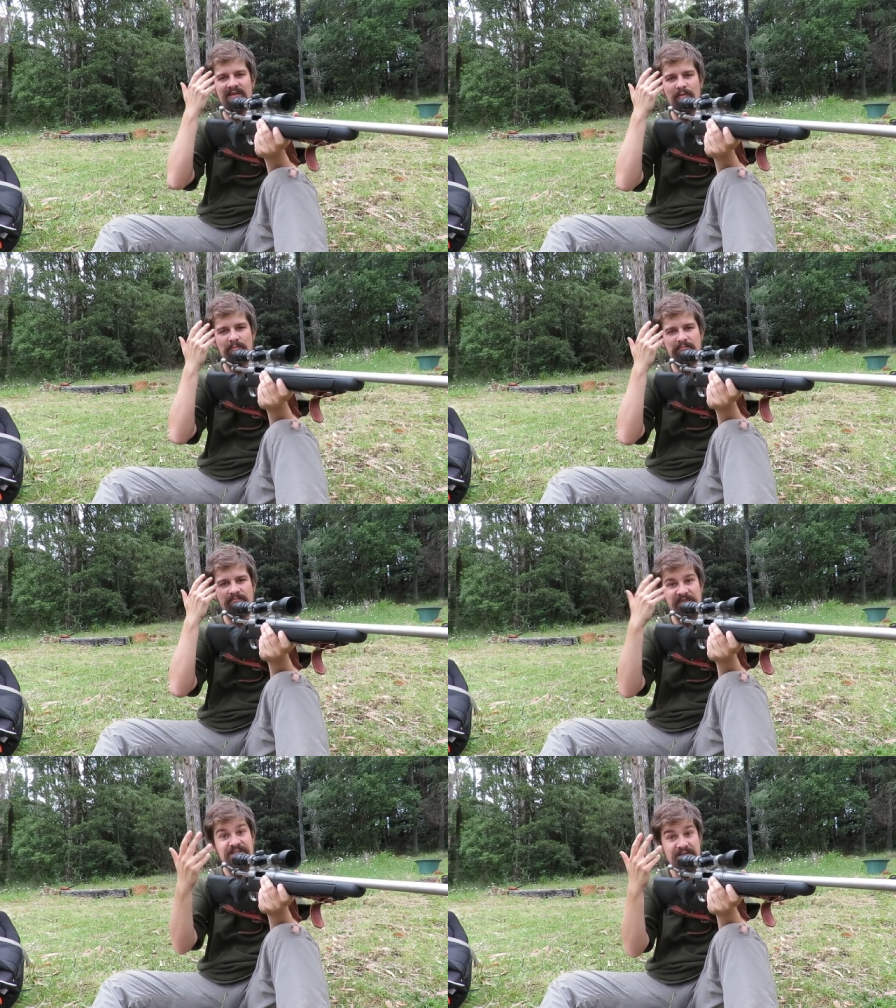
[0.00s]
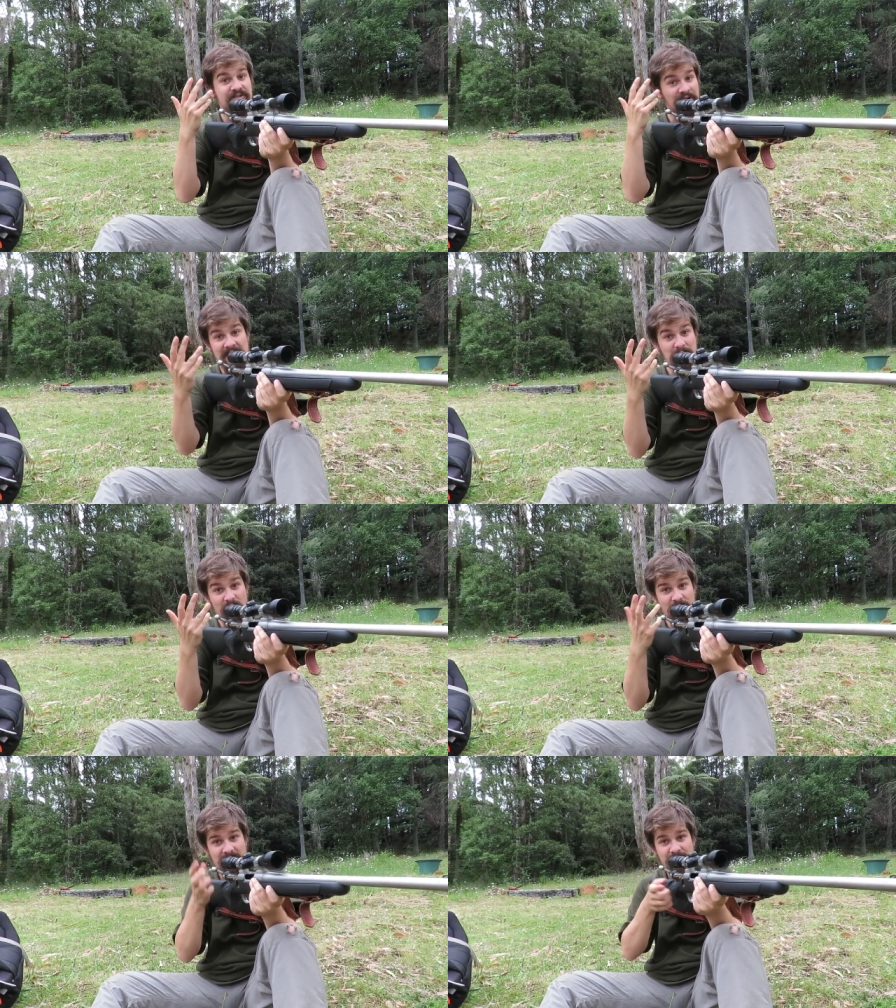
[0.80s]
your vision is going to get
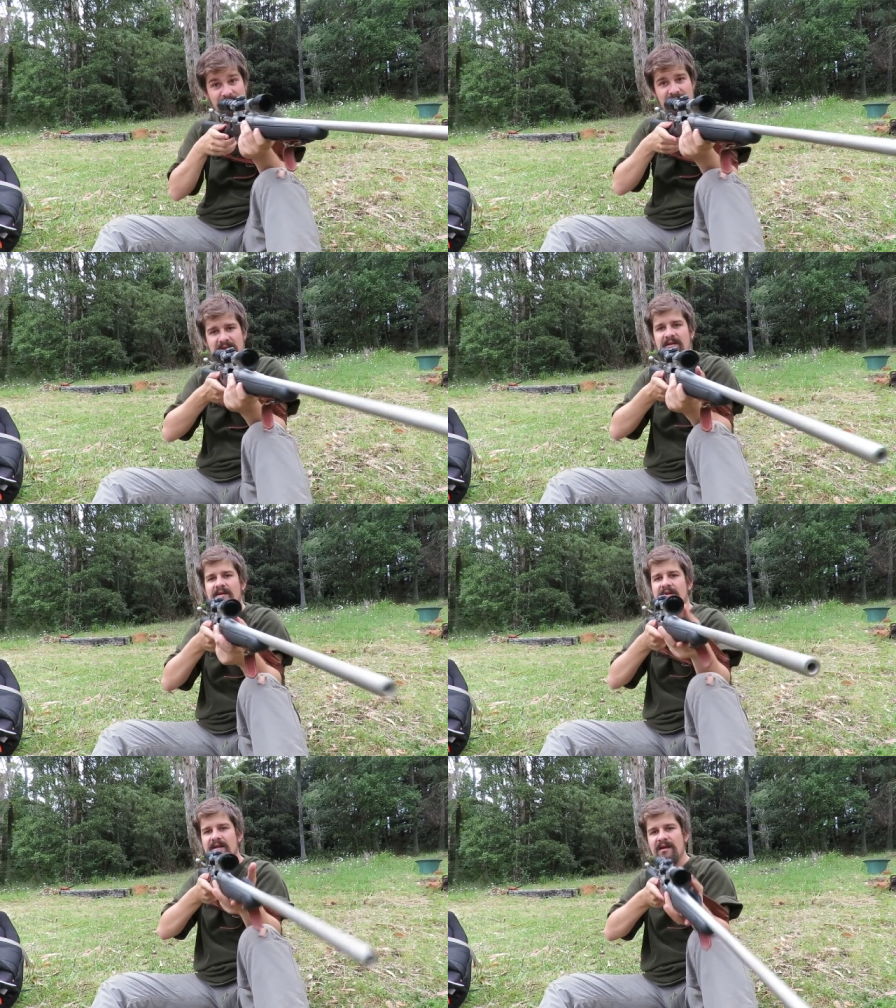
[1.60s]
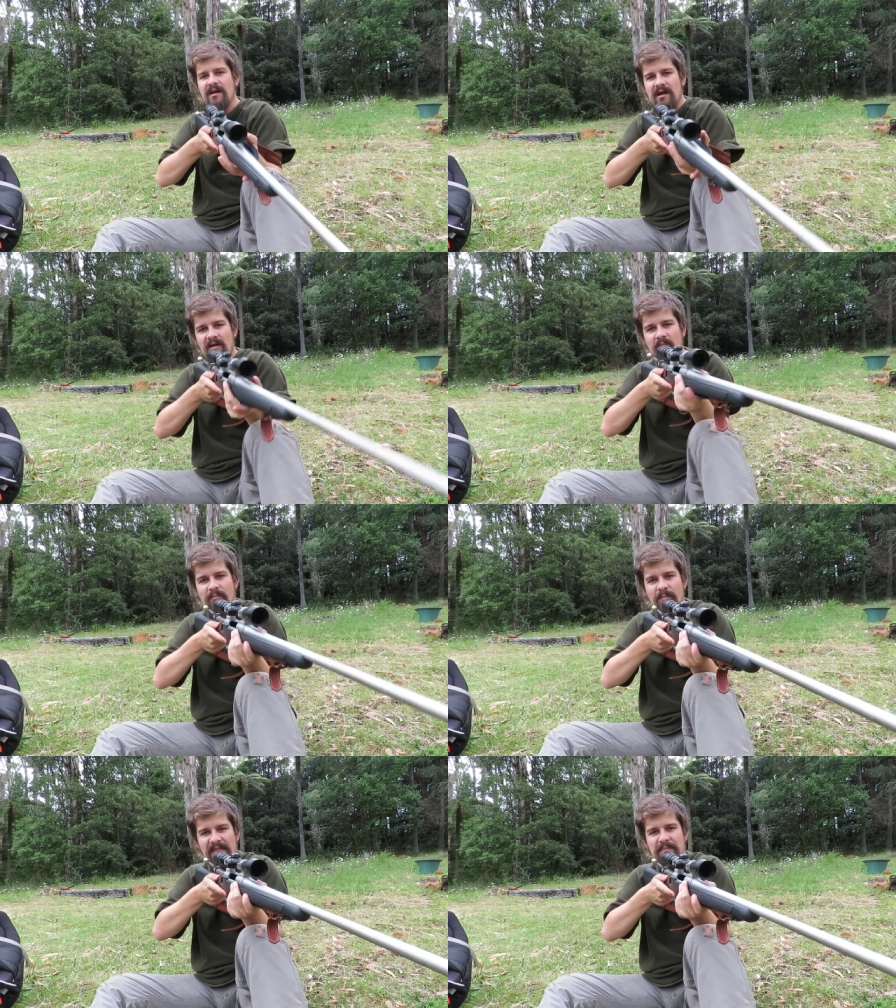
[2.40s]
blurry
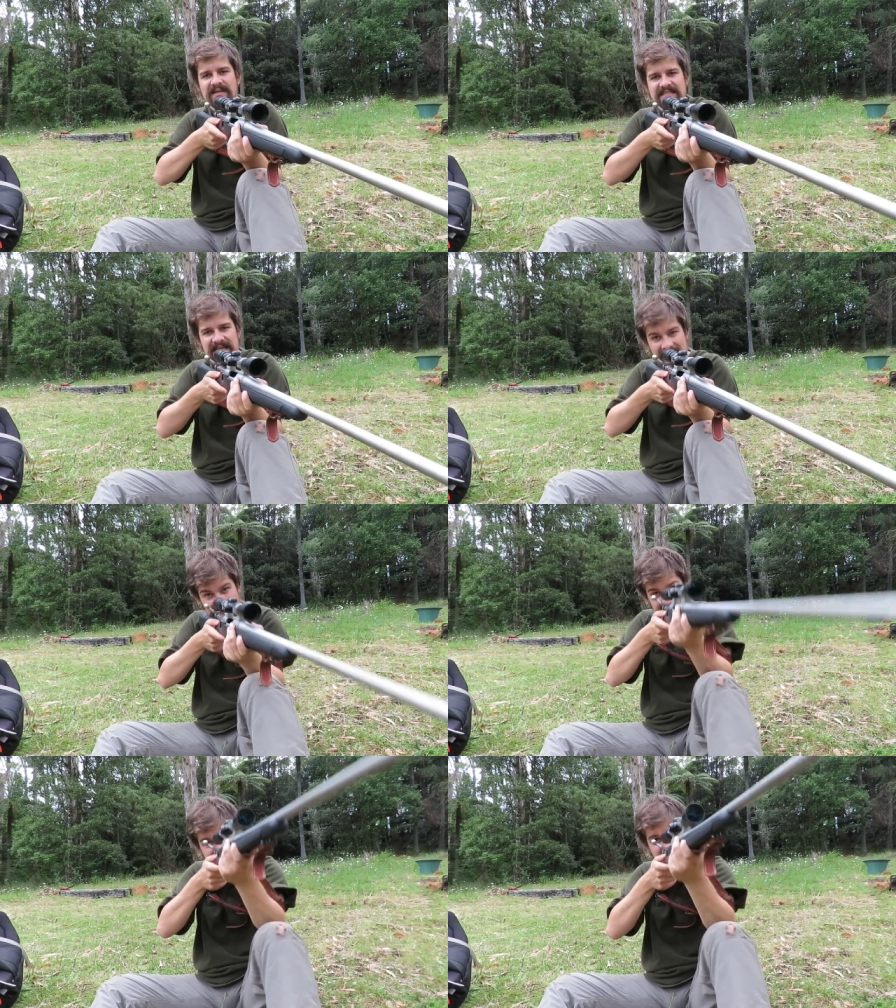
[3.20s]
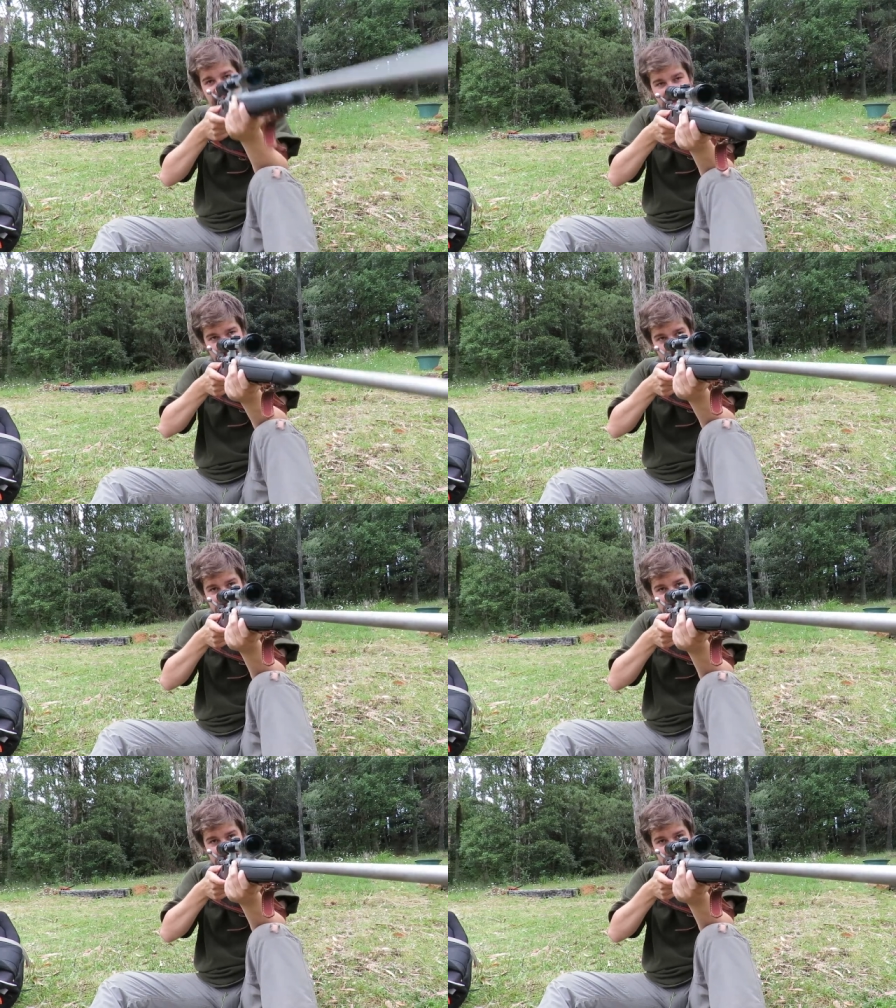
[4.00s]
but that being said like if i